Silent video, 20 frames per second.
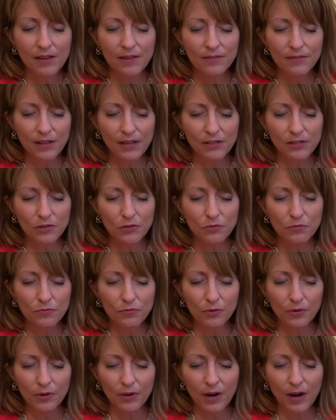Thank you
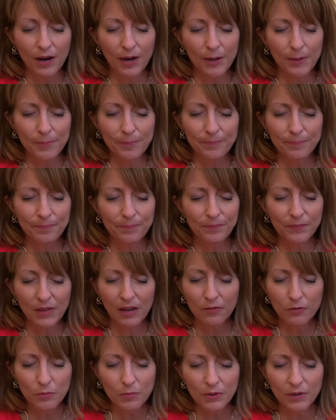for
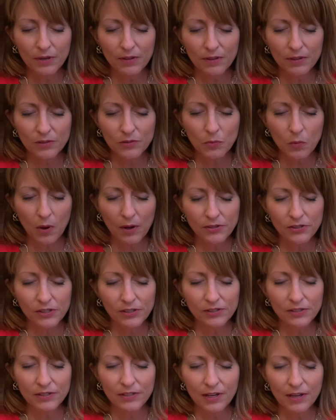everybody that's watching
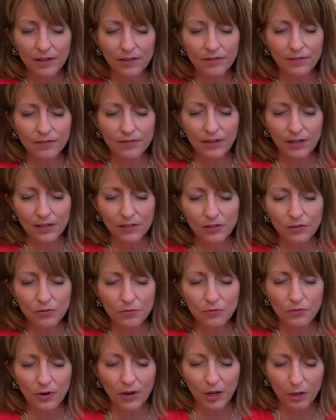today. Thank you
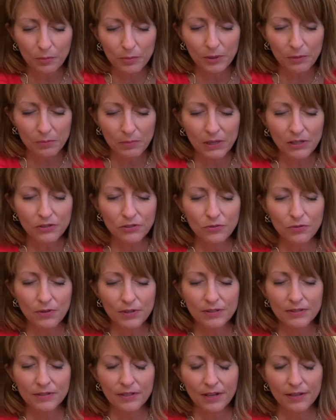for helping me do
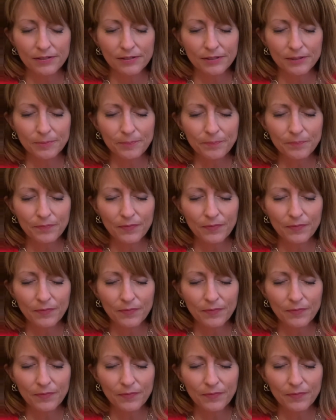this lesson.